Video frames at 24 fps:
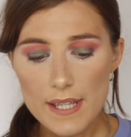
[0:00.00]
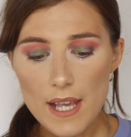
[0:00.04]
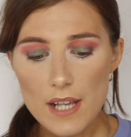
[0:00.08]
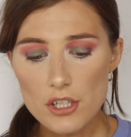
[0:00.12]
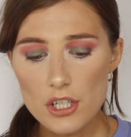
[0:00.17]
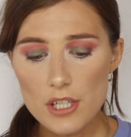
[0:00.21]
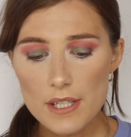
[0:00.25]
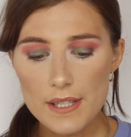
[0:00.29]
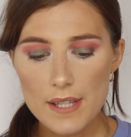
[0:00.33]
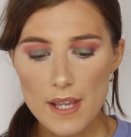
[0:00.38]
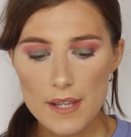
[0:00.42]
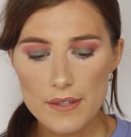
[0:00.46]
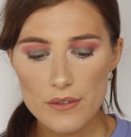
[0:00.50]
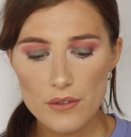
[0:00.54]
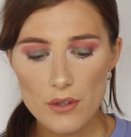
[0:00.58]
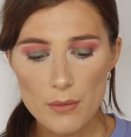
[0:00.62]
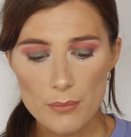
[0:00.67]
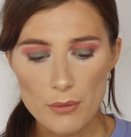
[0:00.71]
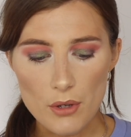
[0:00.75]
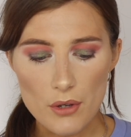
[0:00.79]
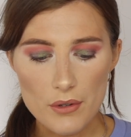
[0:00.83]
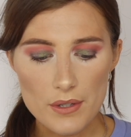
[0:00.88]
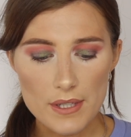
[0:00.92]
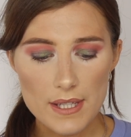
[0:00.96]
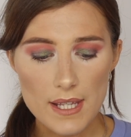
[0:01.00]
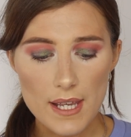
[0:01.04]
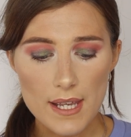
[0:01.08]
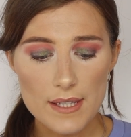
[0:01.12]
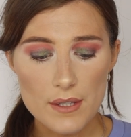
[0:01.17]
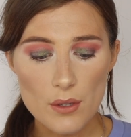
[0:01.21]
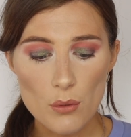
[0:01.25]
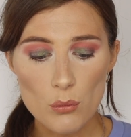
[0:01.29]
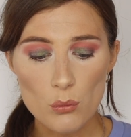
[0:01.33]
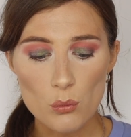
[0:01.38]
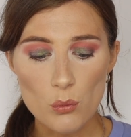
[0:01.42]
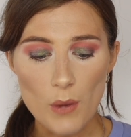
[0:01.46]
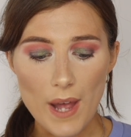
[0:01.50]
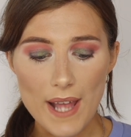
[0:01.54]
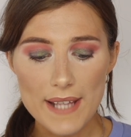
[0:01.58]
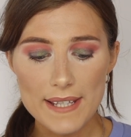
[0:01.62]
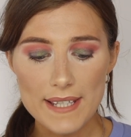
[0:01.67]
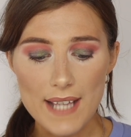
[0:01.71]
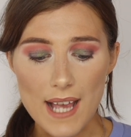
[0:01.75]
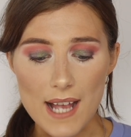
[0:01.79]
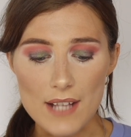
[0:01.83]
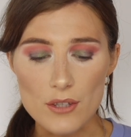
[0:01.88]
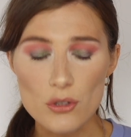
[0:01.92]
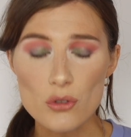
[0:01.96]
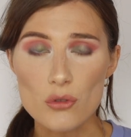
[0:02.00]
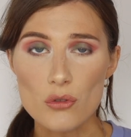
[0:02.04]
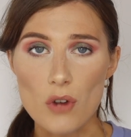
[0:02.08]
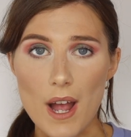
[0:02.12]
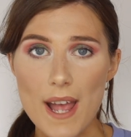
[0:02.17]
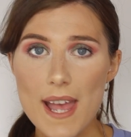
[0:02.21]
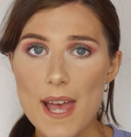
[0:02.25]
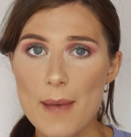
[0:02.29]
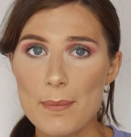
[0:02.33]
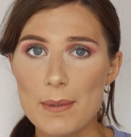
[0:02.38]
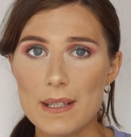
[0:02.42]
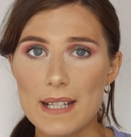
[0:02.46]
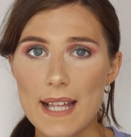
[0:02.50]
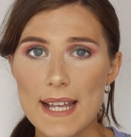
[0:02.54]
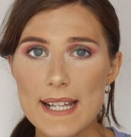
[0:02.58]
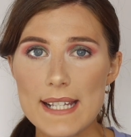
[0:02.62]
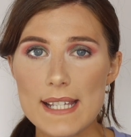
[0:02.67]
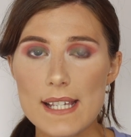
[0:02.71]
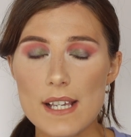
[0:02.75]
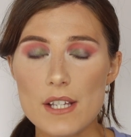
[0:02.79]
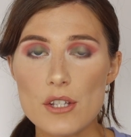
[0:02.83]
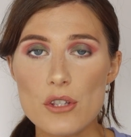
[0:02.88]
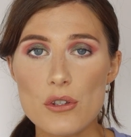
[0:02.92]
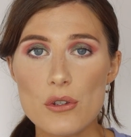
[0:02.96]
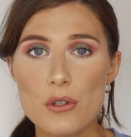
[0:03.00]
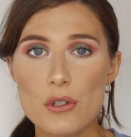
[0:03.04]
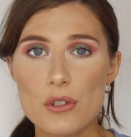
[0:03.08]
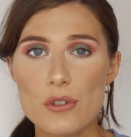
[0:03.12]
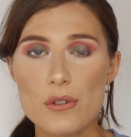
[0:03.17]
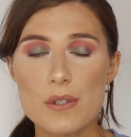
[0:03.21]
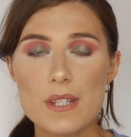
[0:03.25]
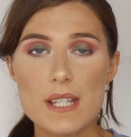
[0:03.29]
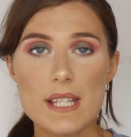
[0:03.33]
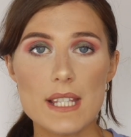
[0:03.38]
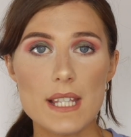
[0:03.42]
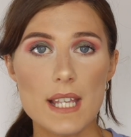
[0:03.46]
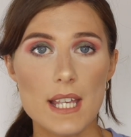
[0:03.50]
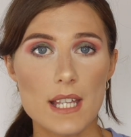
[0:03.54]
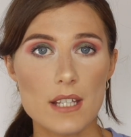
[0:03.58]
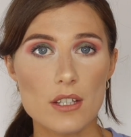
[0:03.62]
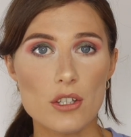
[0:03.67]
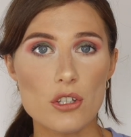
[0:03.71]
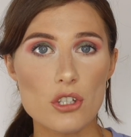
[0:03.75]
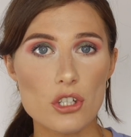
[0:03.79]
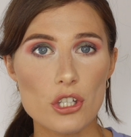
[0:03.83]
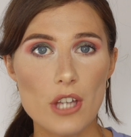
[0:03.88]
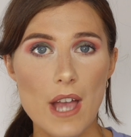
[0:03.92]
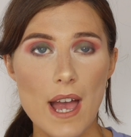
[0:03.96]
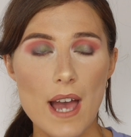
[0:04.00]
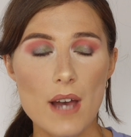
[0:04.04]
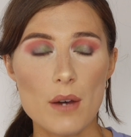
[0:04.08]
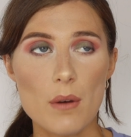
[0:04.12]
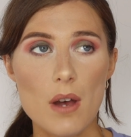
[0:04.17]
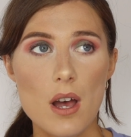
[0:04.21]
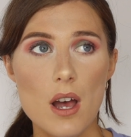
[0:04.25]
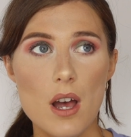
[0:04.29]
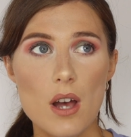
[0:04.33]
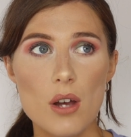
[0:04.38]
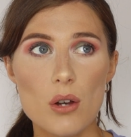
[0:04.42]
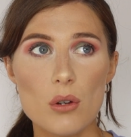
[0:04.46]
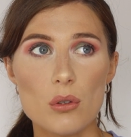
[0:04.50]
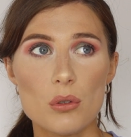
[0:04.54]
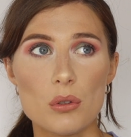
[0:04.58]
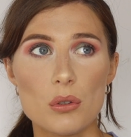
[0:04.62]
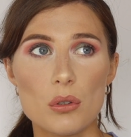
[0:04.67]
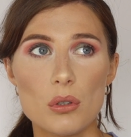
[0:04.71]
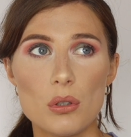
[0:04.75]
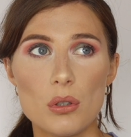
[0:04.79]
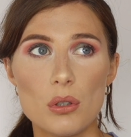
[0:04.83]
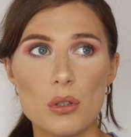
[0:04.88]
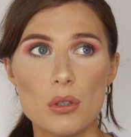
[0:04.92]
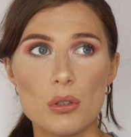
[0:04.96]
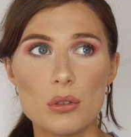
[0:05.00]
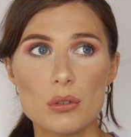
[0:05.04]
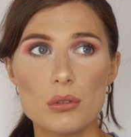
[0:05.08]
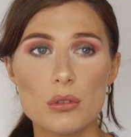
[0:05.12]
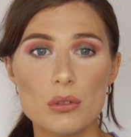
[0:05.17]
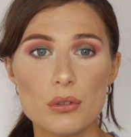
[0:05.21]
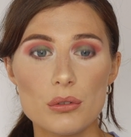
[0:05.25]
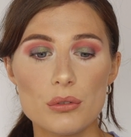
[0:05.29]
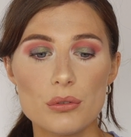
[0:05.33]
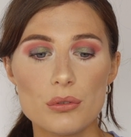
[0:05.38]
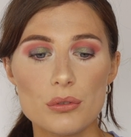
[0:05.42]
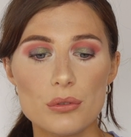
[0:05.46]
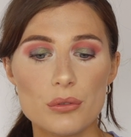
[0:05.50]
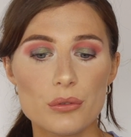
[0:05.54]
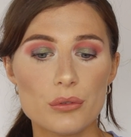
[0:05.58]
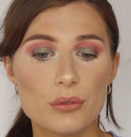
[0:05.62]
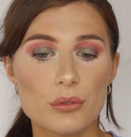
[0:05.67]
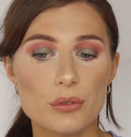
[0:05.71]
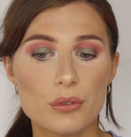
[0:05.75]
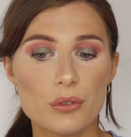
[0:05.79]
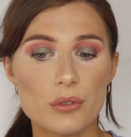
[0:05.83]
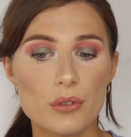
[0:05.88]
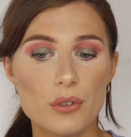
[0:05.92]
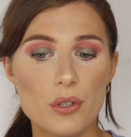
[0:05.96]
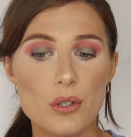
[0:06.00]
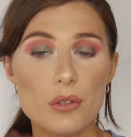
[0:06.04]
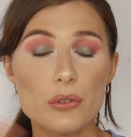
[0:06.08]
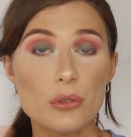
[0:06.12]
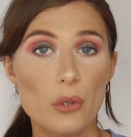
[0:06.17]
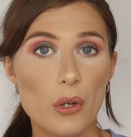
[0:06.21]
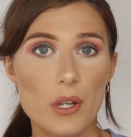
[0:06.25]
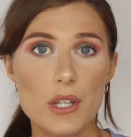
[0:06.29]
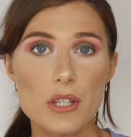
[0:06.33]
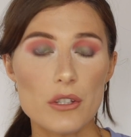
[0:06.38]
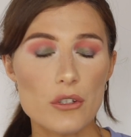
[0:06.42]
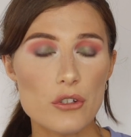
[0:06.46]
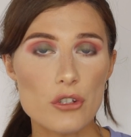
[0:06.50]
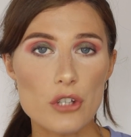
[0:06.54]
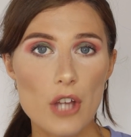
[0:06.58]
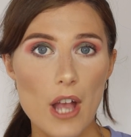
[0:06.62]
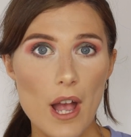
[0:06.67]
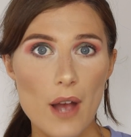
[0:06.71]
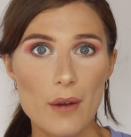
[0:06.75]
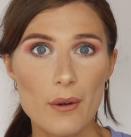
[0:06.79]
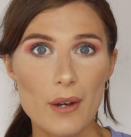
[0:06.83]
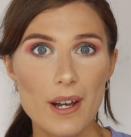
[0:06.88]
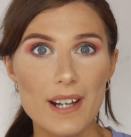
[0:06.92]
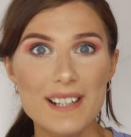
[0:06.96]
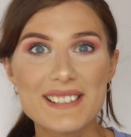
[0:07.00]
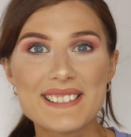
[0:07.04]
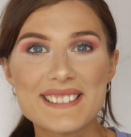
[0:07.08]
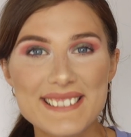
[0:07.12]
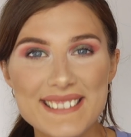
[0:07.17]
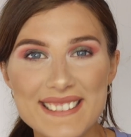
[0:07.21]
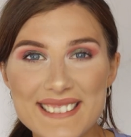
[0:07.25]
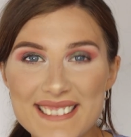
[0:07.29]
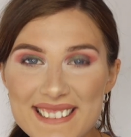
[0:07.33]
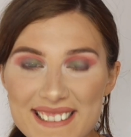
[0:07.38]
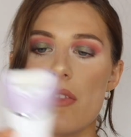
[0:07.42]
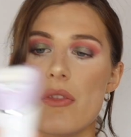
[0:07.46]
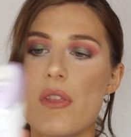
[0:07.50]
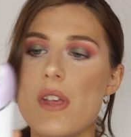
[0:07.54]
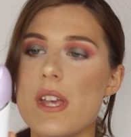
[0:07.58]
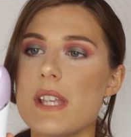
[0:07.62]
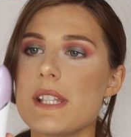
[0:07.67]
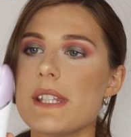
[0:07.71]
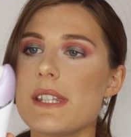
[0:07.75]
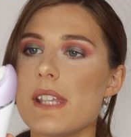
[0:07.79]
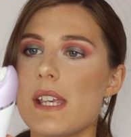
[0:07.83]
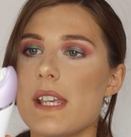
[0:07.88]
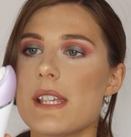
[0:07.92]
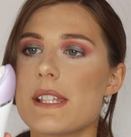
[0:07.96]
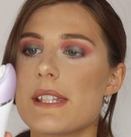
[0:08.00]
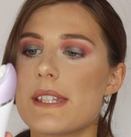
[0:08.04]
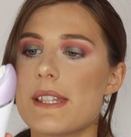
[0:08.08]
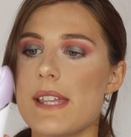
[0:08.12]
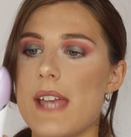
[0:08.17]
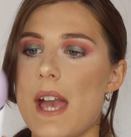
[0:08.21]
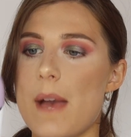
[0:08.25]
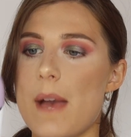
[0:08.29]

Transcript: actually says in the box that it's a wet and dry epilator, so you can use this in the shower or not in the shower. This is the